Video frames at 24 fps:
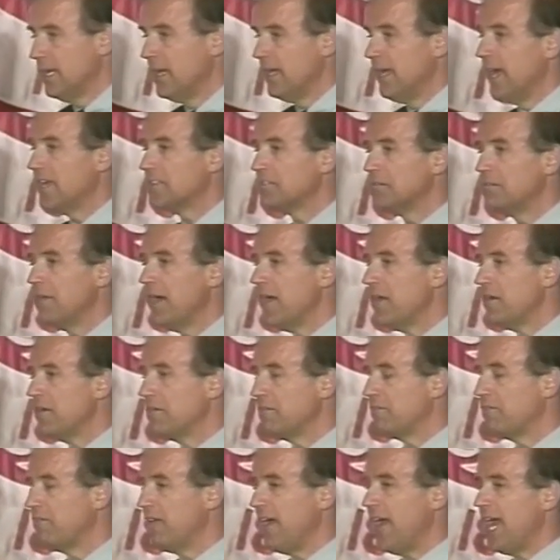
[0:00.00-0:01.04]
As a matter
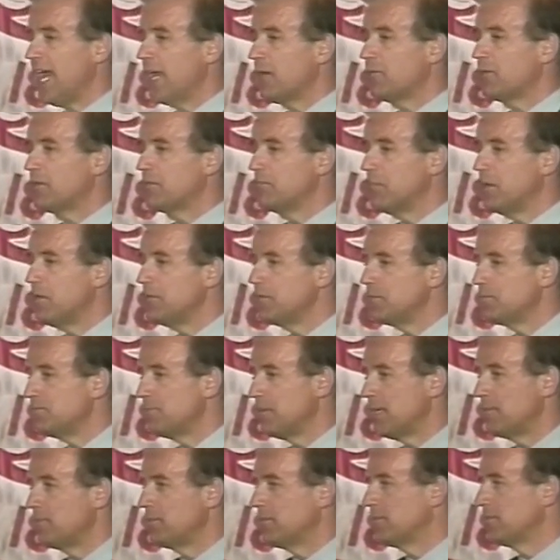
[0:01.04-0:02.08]
of fact, what most
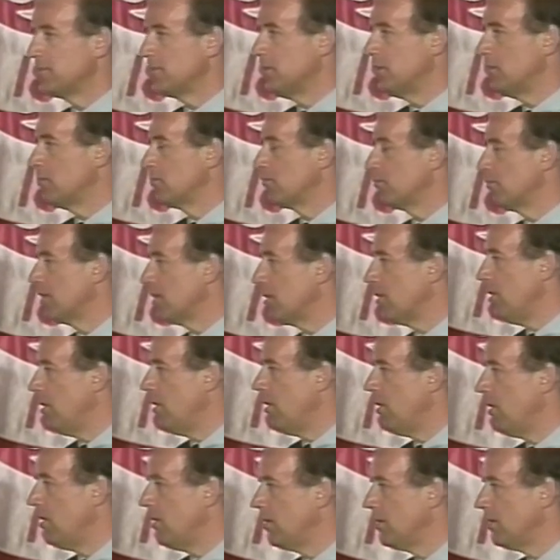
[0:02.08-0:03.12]
people don't
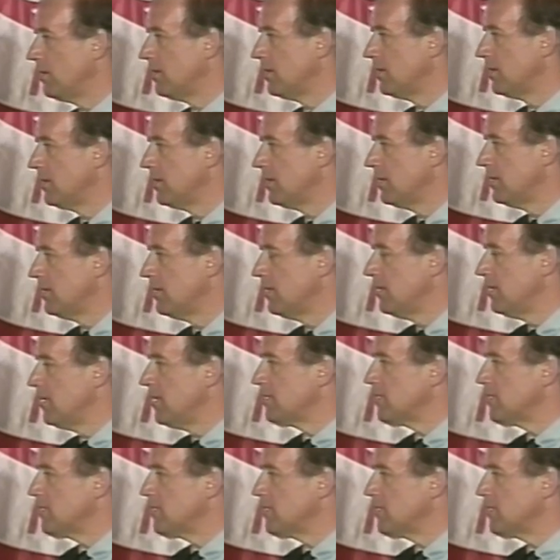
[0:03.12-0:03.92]
recall is